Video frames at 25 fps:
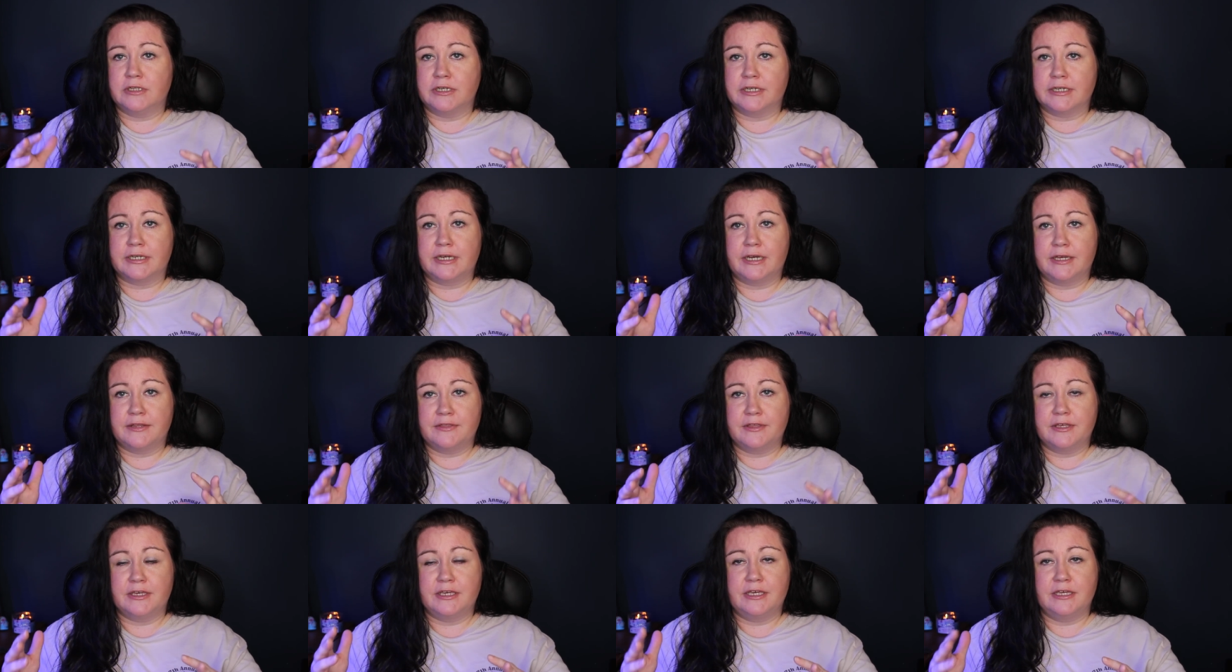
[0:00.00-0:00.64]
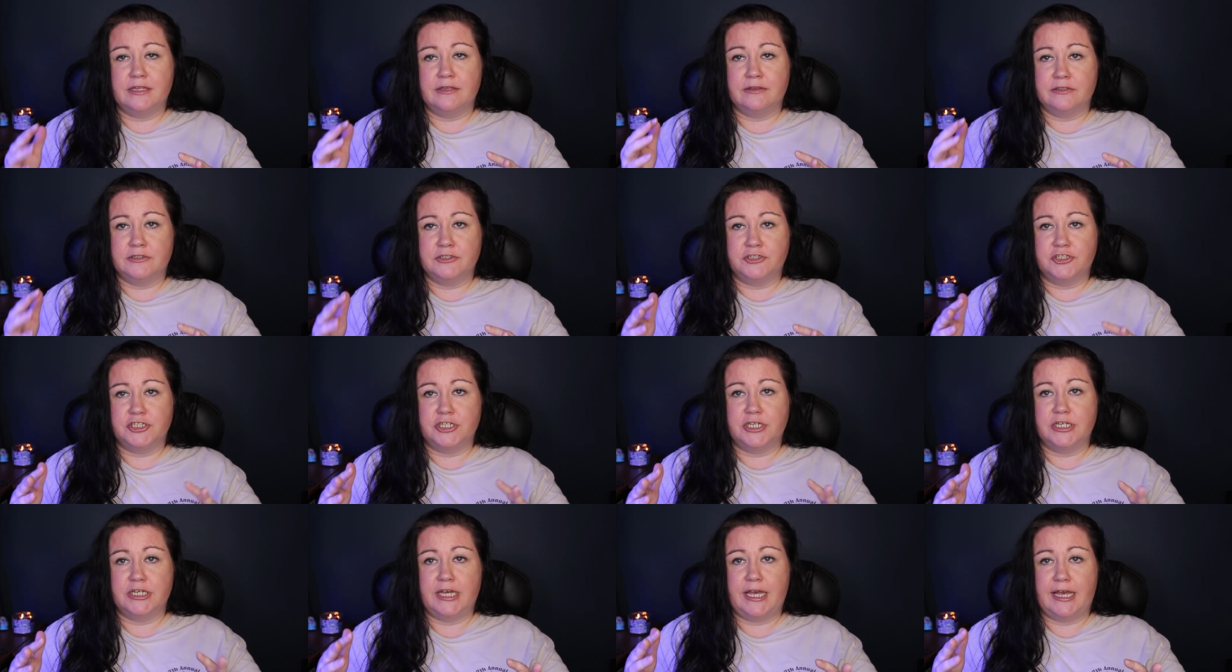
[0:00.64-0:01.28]
Like, I think he
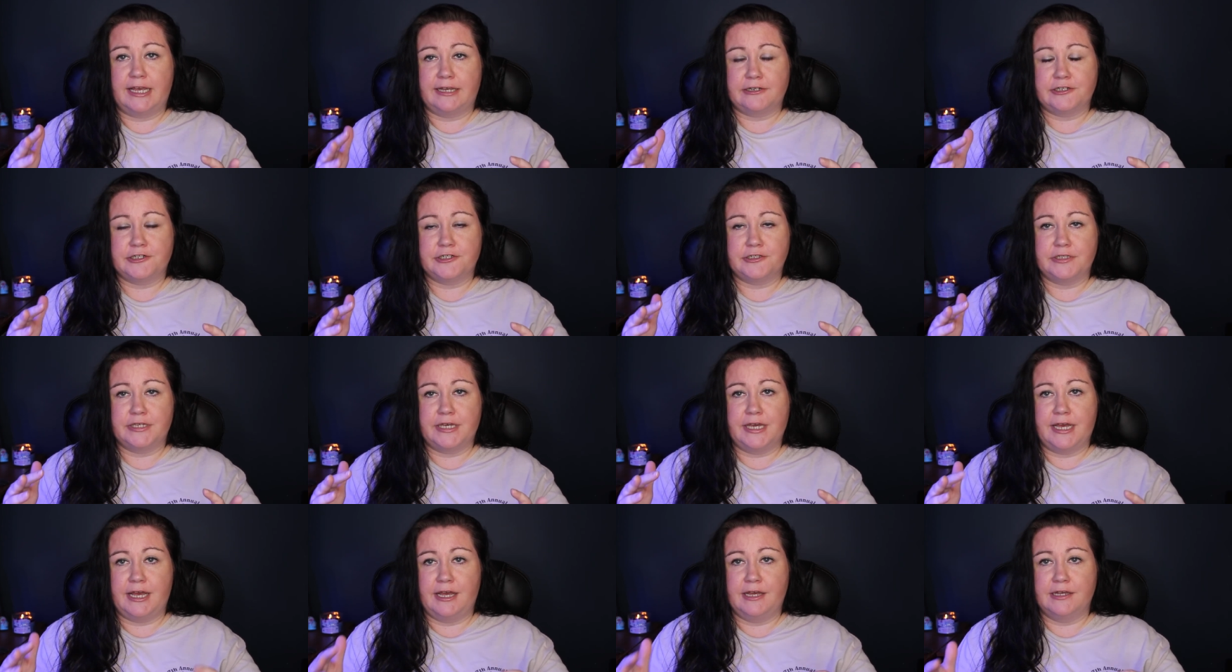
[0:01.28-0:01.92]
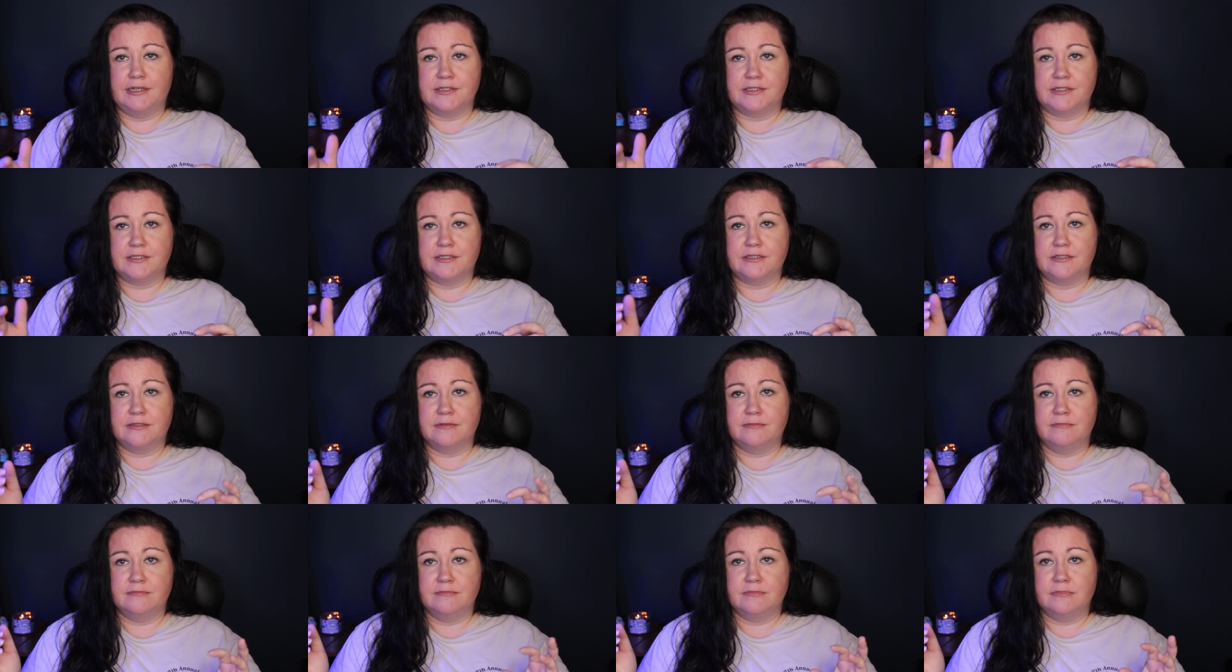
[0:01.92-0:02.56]
legit actually
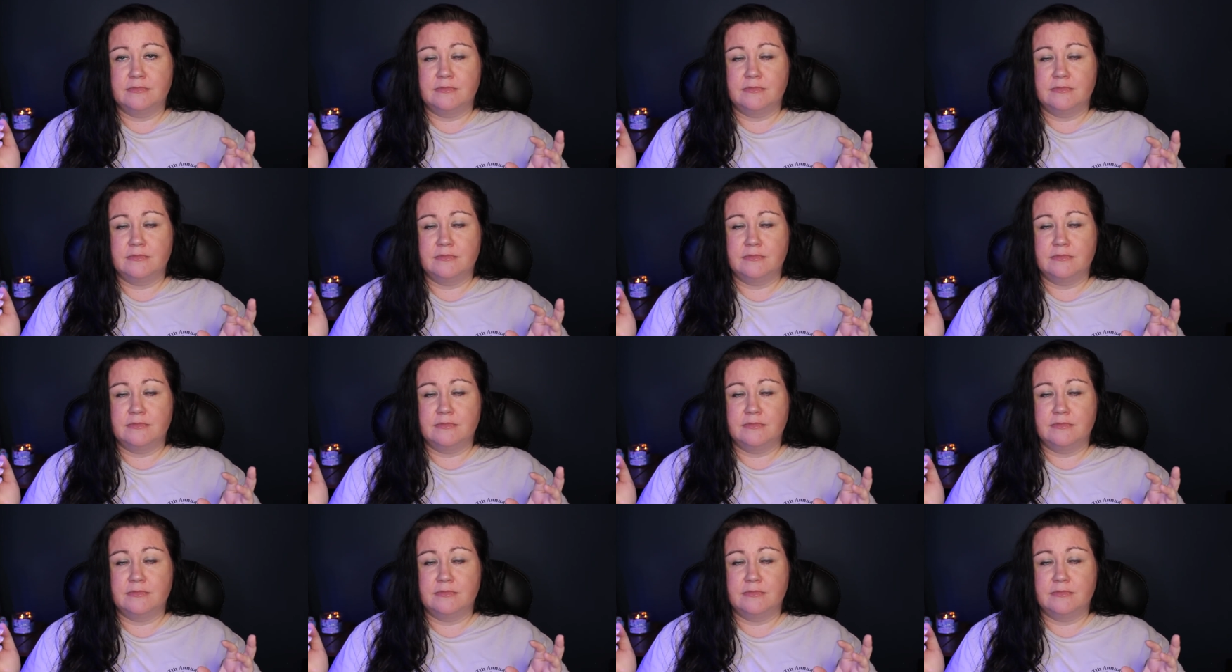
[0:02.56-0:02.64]
has